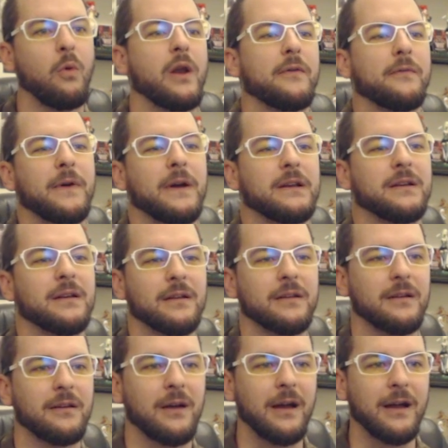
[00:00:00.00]
What I find,
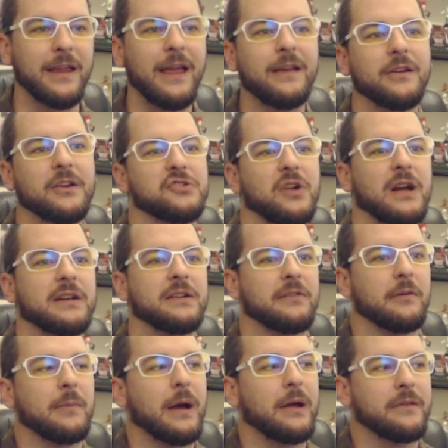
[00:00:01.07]
again,
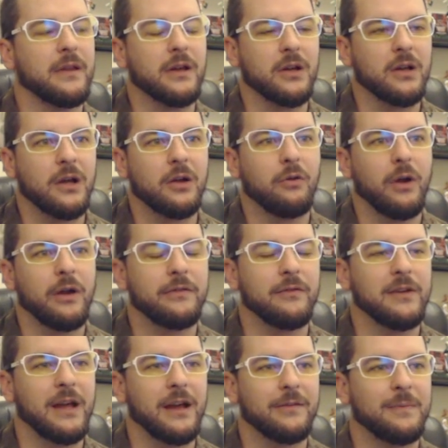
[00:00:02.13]
attractive about the
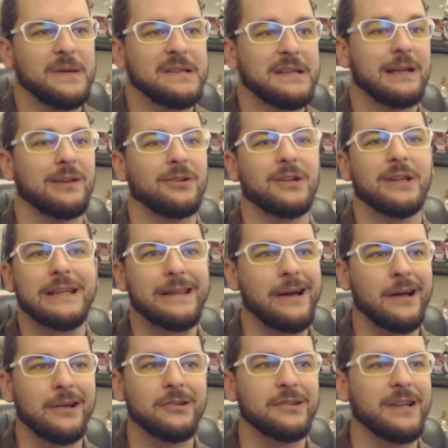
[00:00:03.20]
aggressive decks, particularly
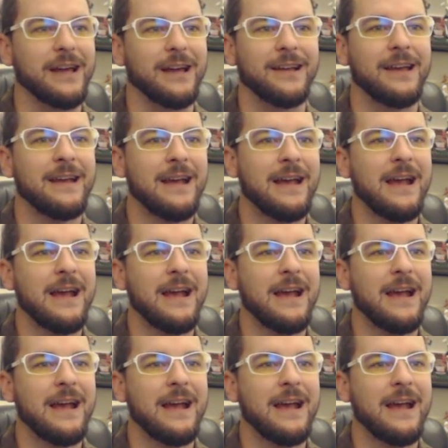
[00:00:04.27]
the Hunter deck,